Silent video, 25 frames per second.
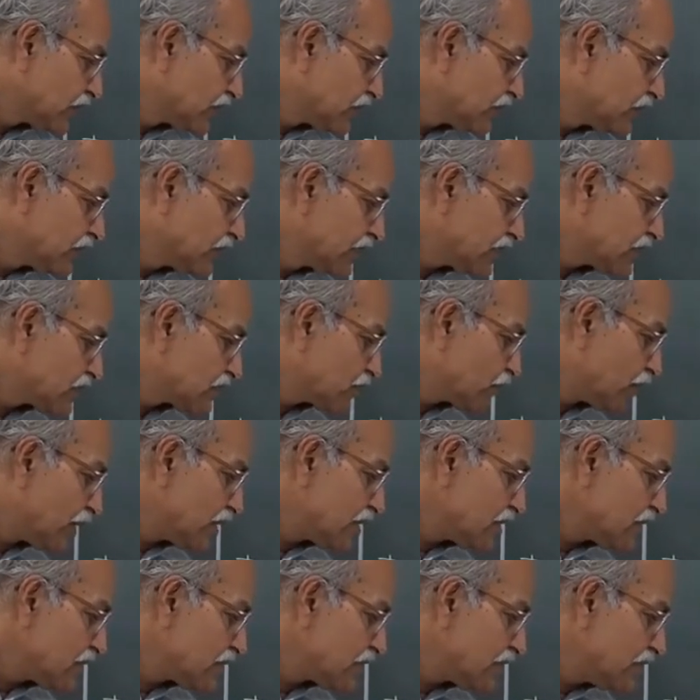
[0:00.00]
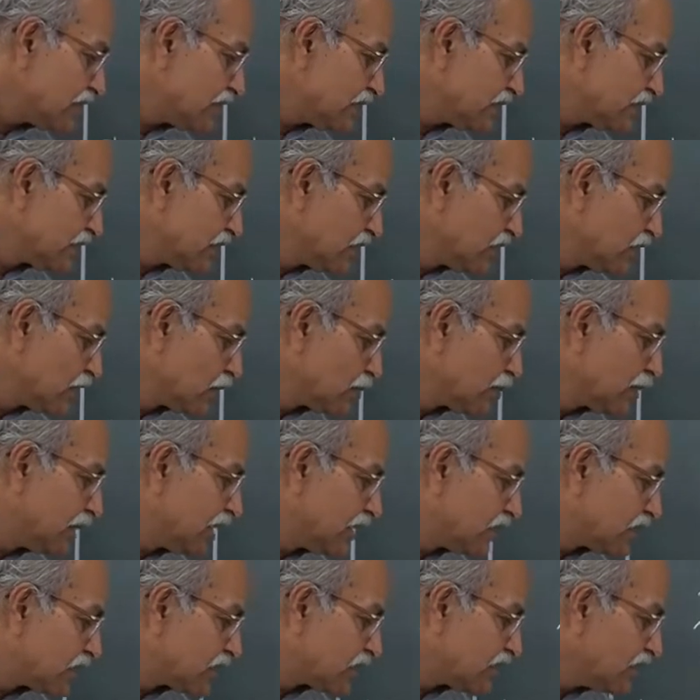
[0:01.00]
this quantity in the
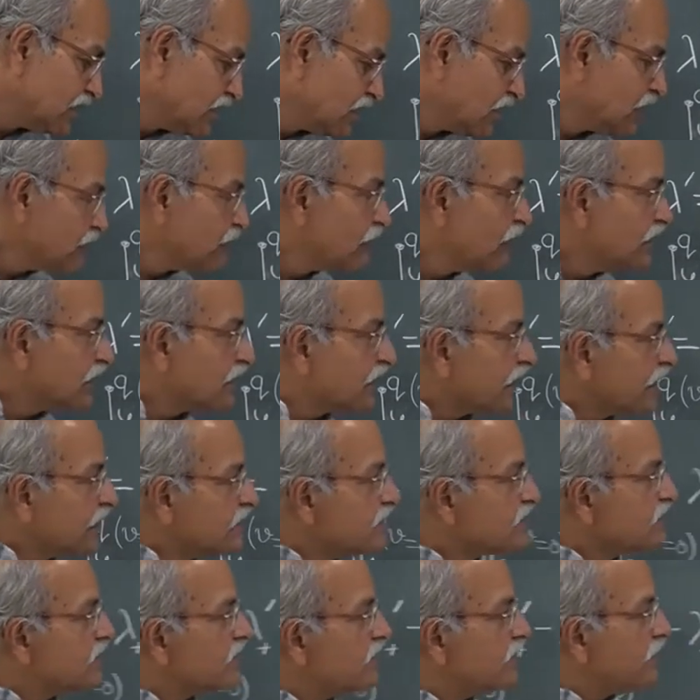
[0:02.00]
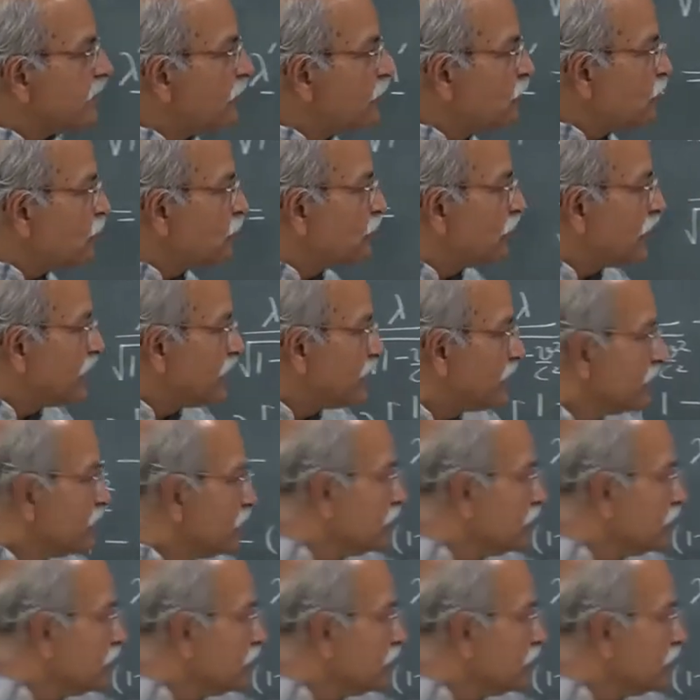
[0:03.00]
denominator will cancel out by